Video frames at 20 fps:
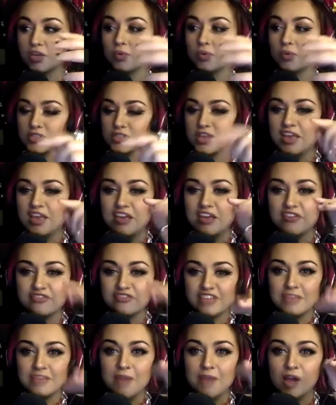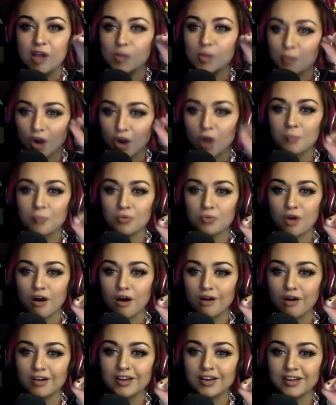was female pop rock.